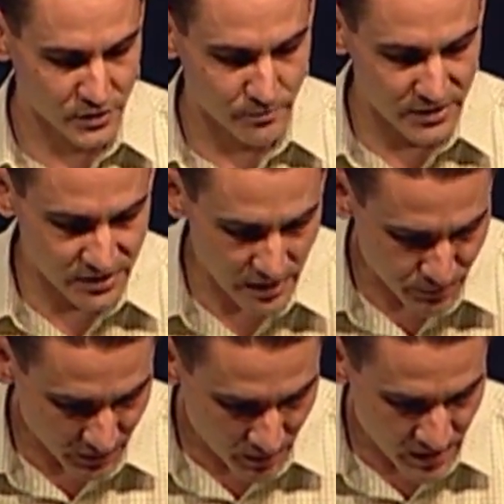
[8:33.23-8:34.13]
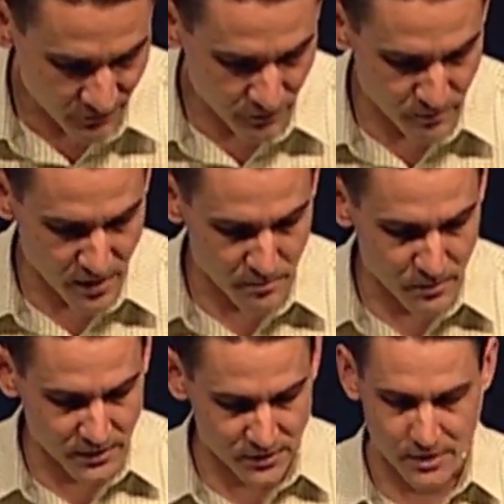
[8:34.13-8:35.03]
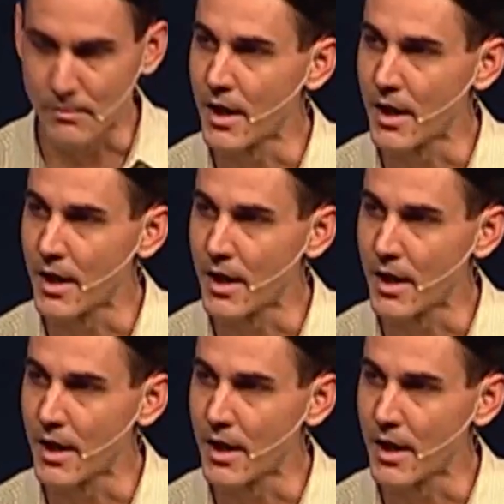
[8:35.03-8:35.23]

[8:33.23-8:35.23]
Be separate, come out from amongst them,